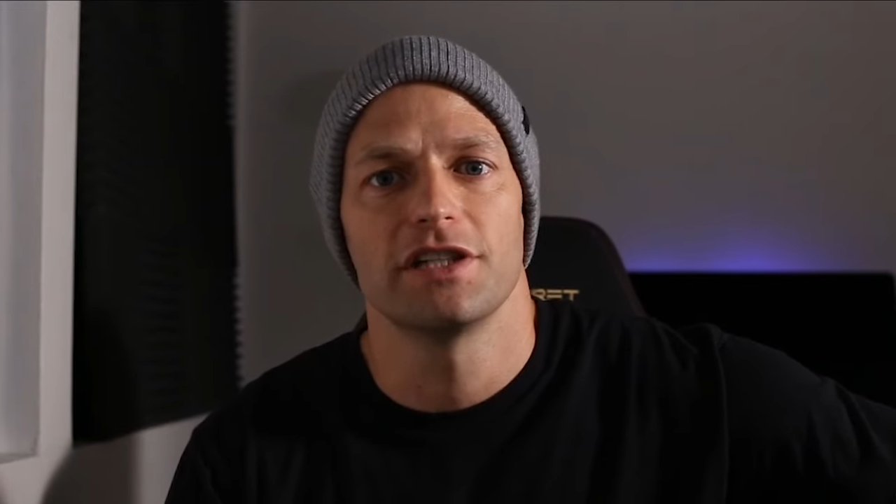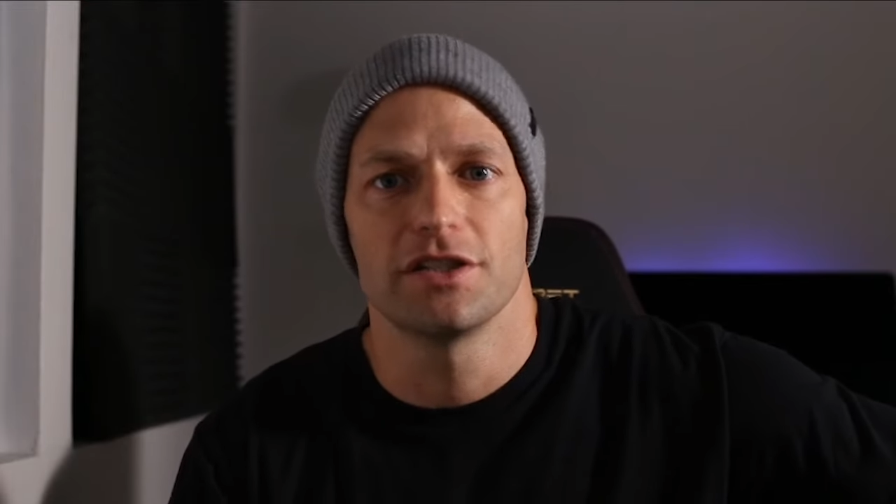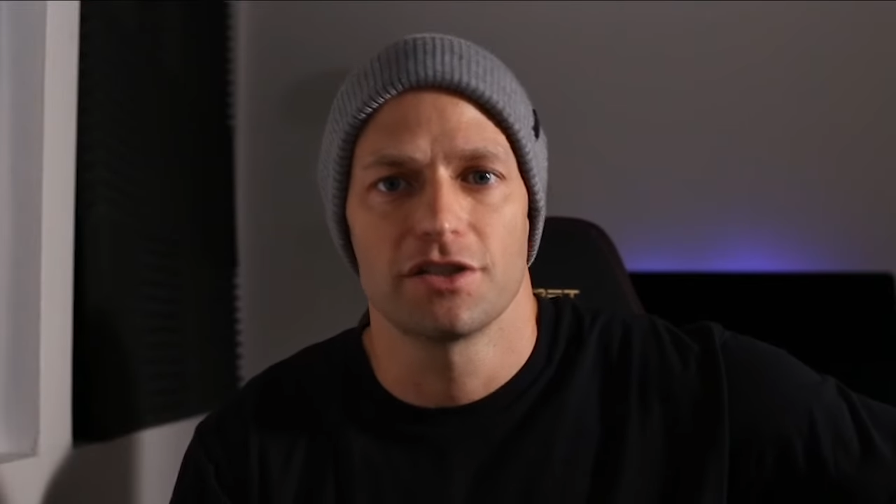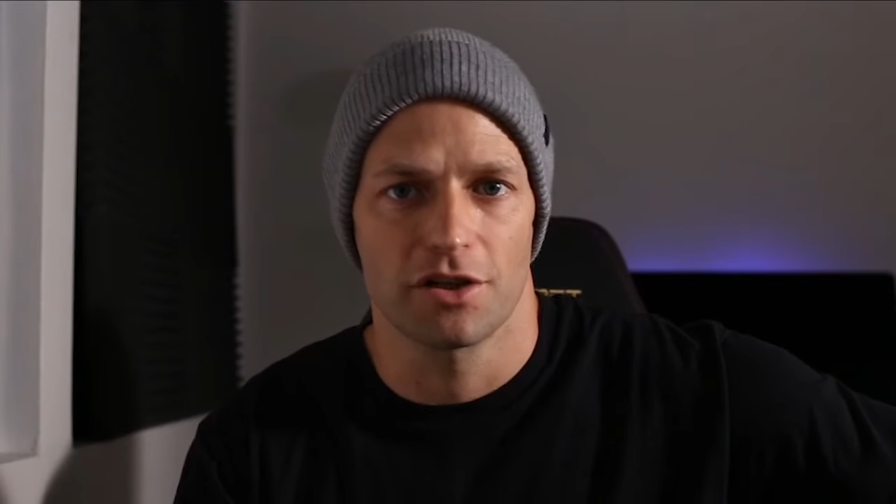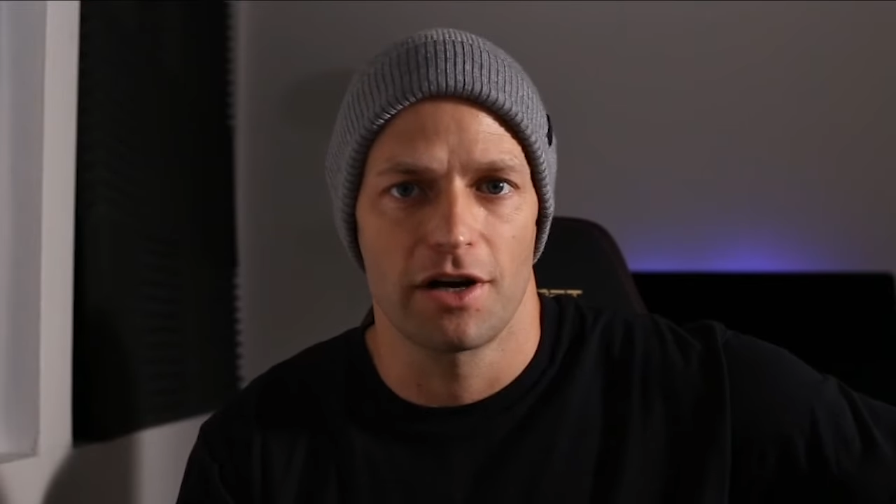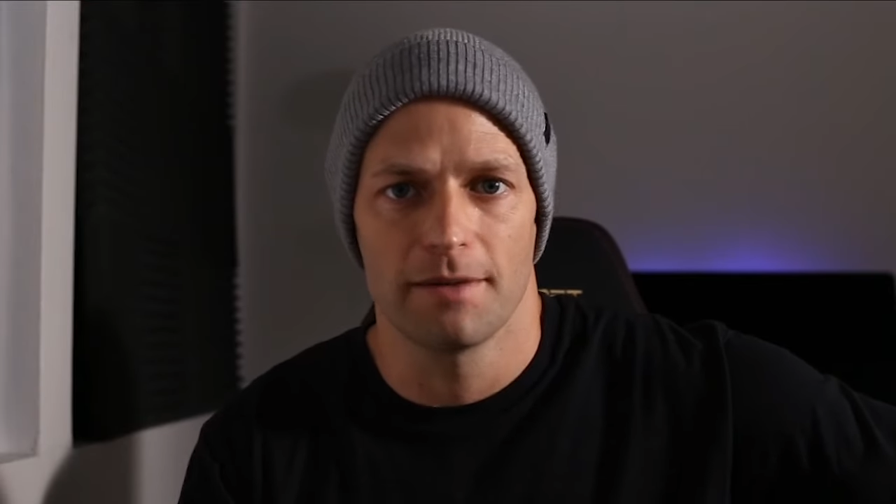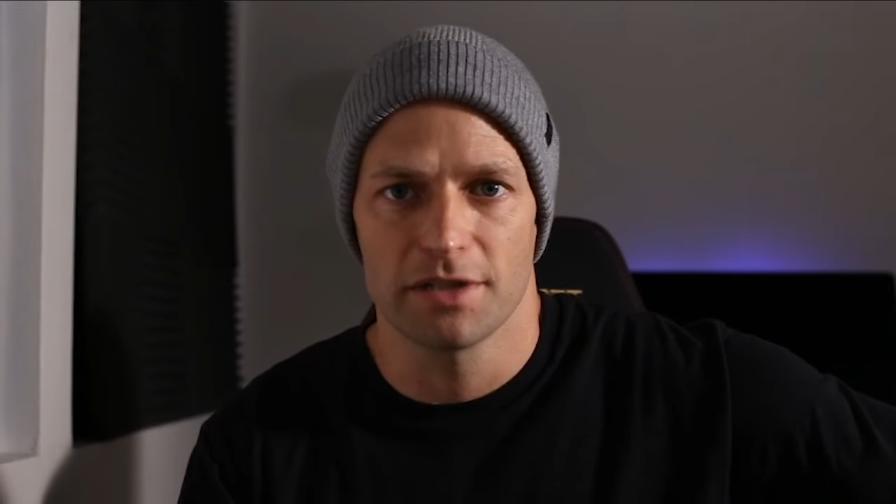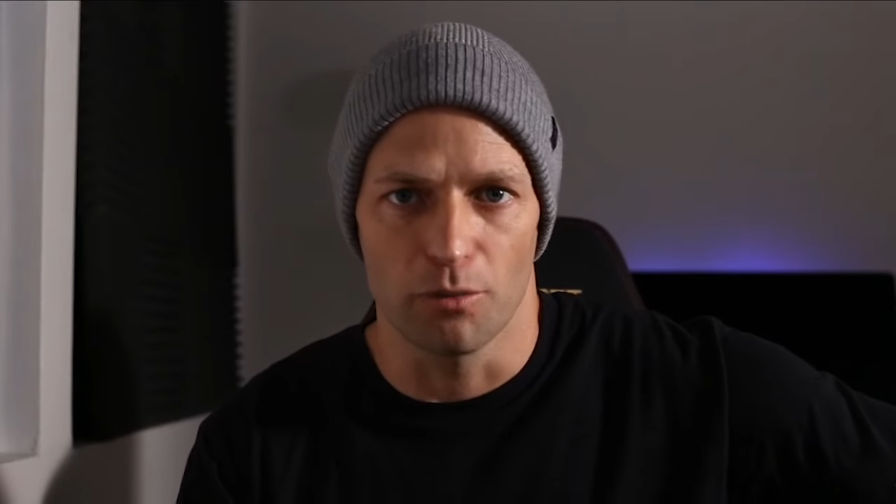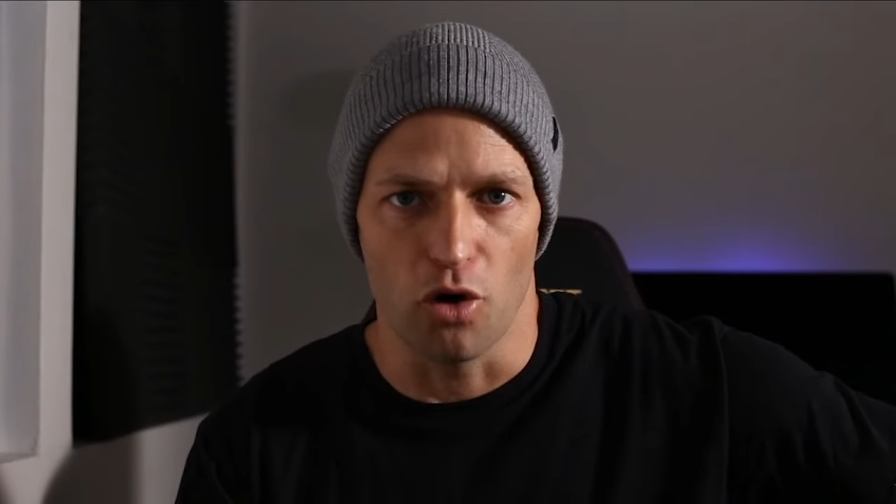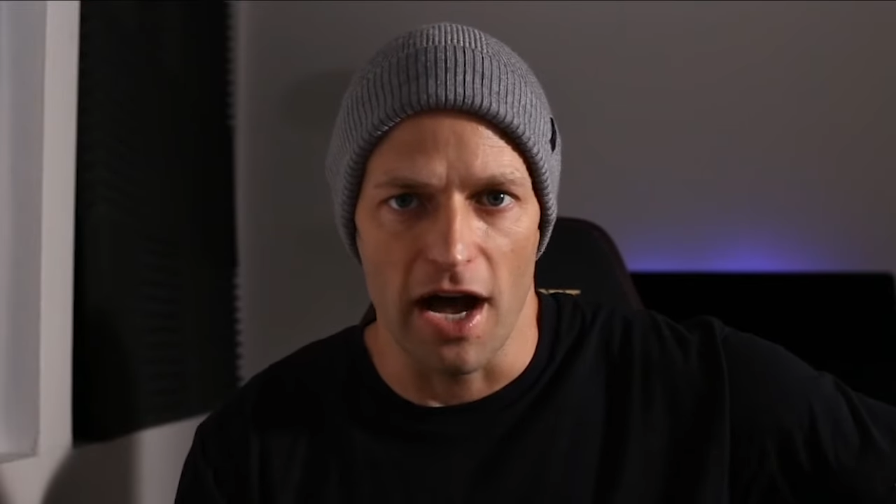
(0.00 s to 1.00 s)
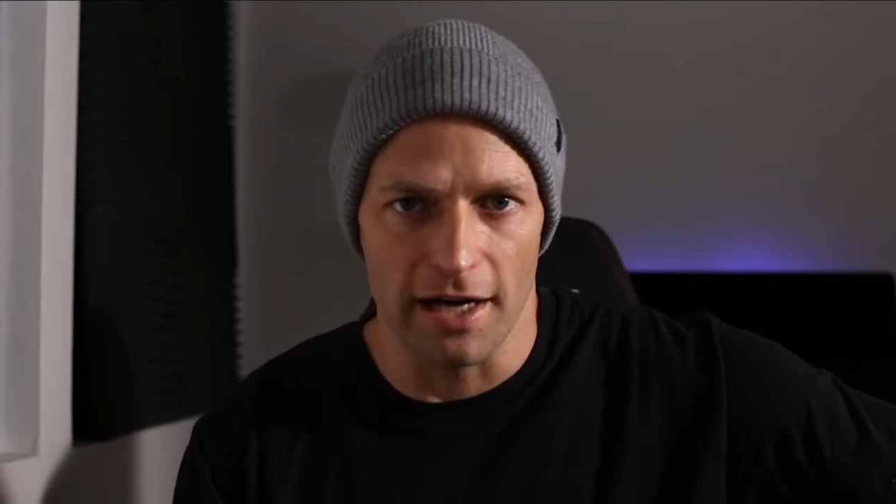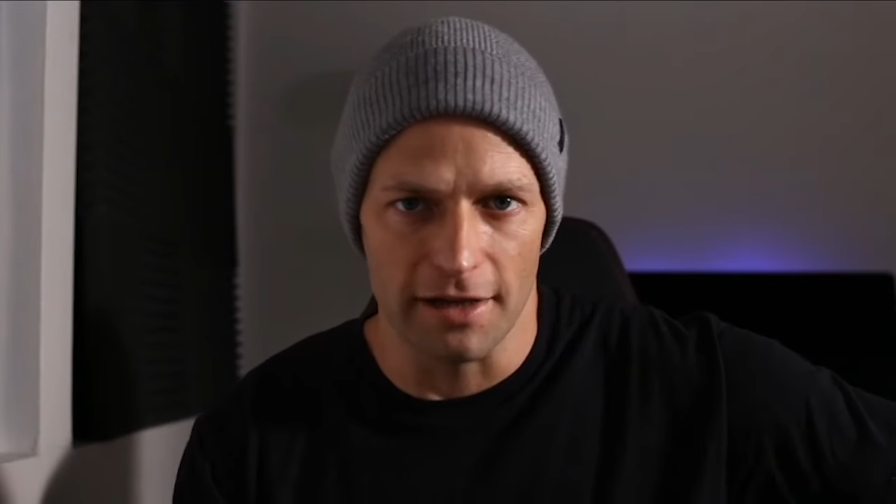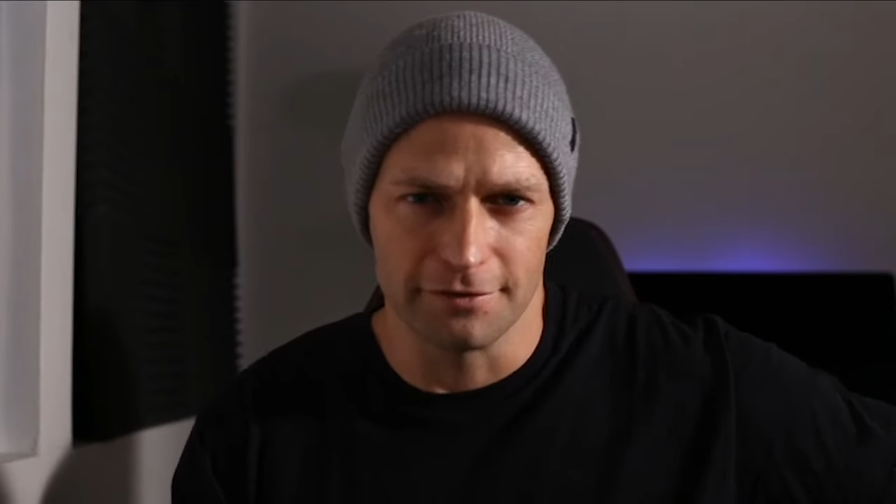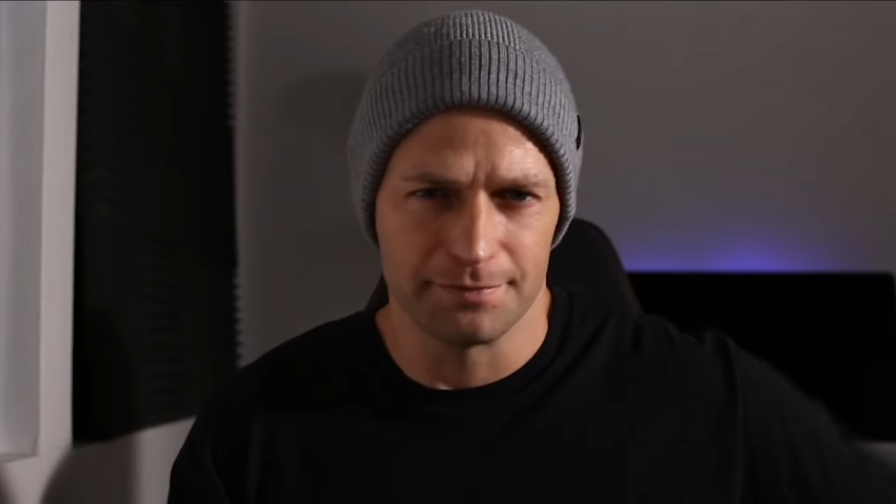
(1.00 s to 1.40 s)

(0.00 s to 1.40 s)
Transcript: Instagrams that will have